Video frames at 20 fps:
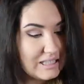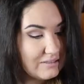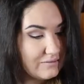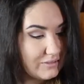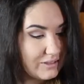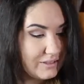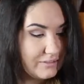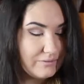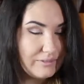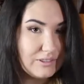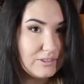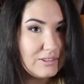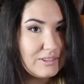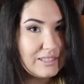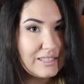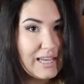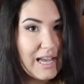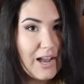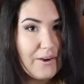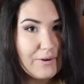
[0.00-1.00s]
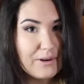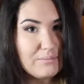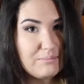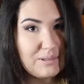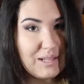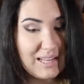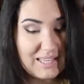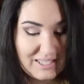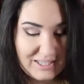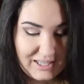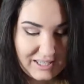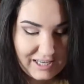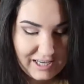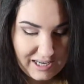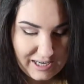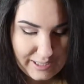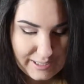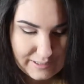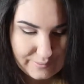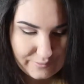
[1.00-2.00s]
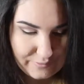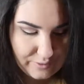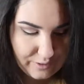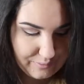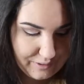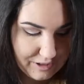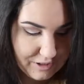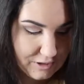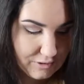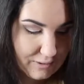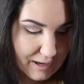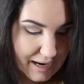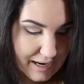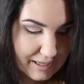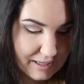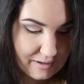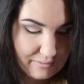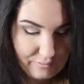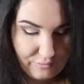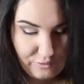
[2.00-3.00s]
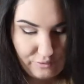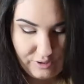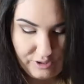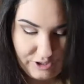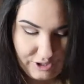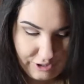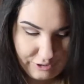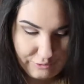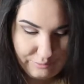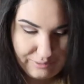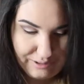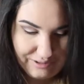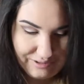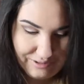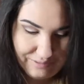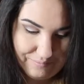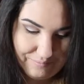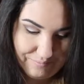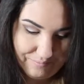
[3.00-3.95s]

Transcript: we'll see how it applies to the eyes before we do any more judgment.